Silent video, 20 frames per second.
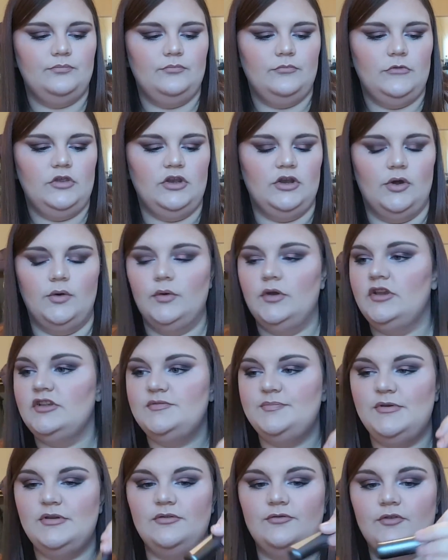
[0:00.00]
You know, and
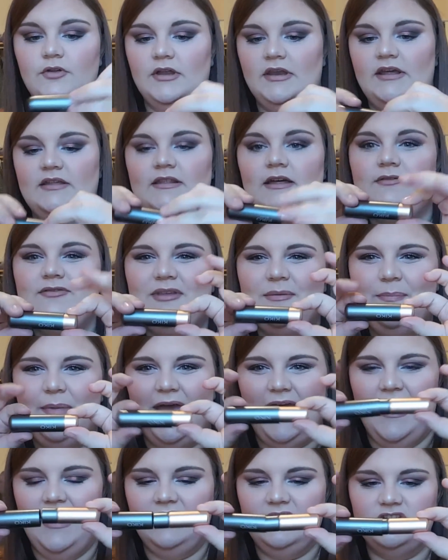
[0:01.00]
it's beautiful. And I love the
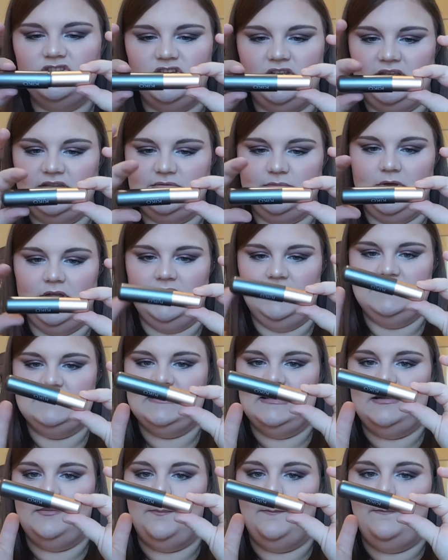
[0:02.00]
packaging as well. It's
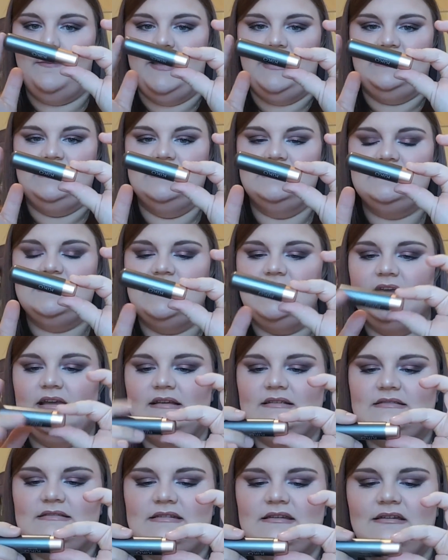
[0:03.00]
like
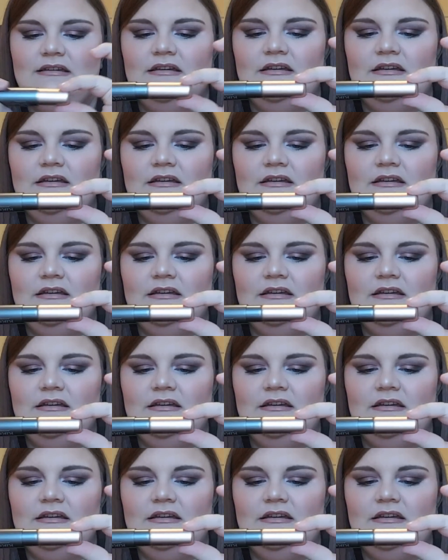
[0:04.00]
magnetized.